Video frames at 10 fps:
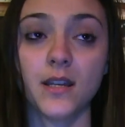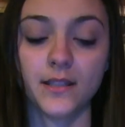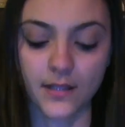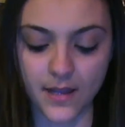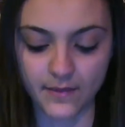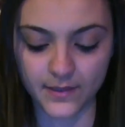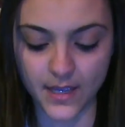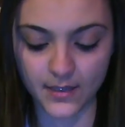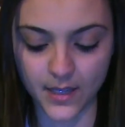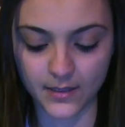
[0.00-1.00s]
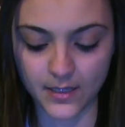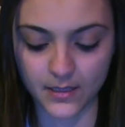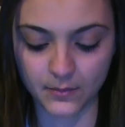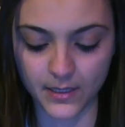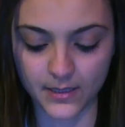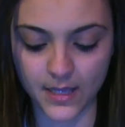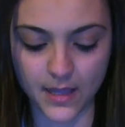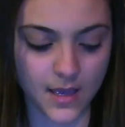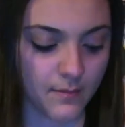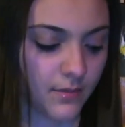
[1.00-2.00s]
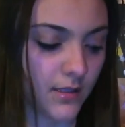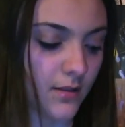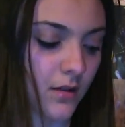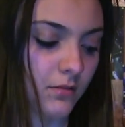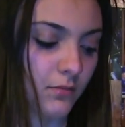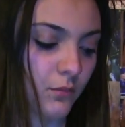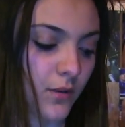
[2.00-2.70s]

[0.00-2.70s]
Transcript: It didn't have to end like this, we could say that, but you know,